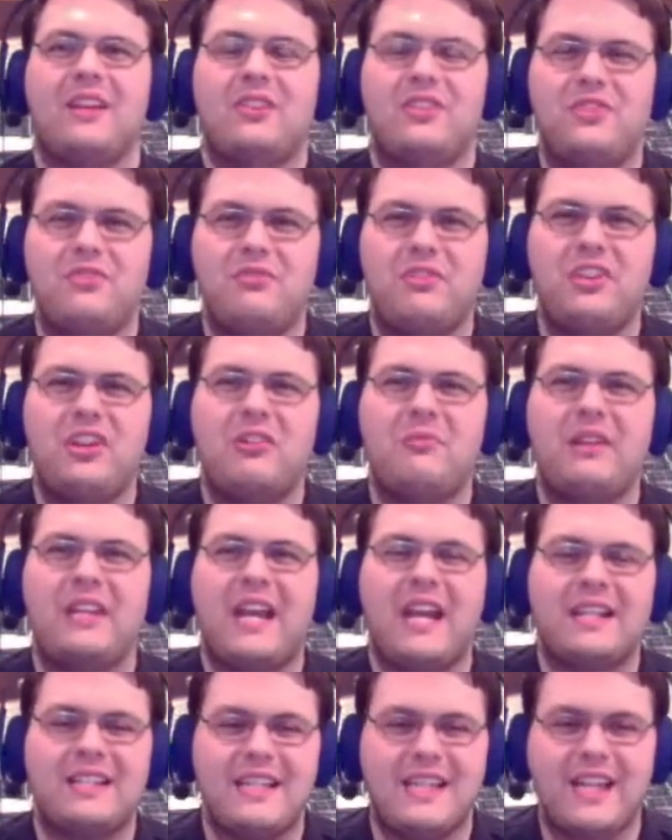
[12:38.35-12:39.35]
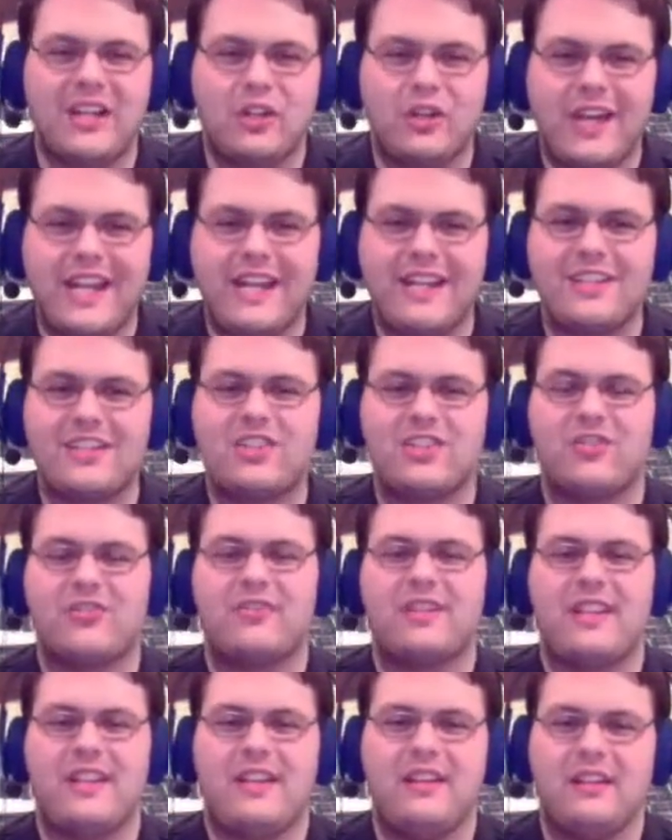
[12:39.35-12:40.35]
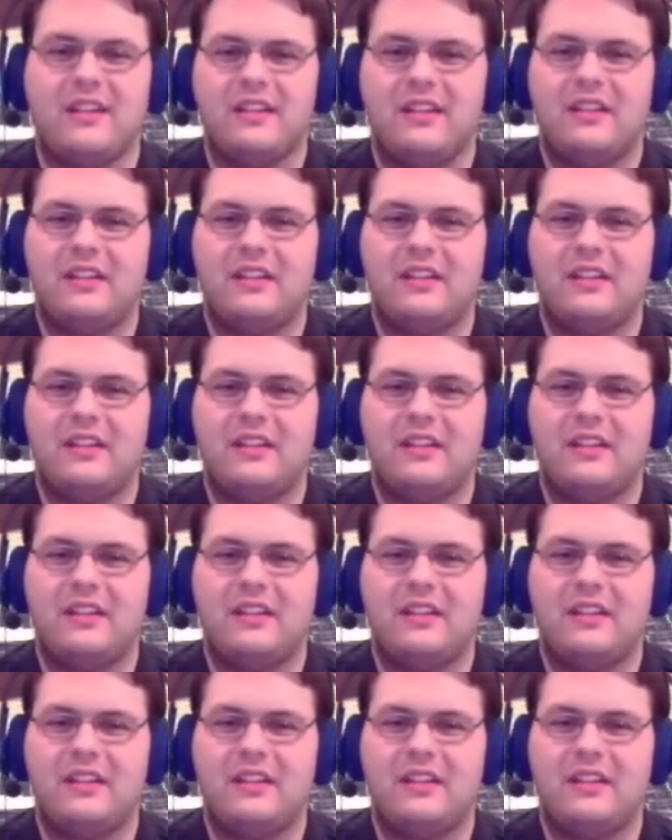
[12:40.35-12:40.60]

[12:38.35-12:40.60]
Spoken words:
Tsukuyomi had to get her hands dirty.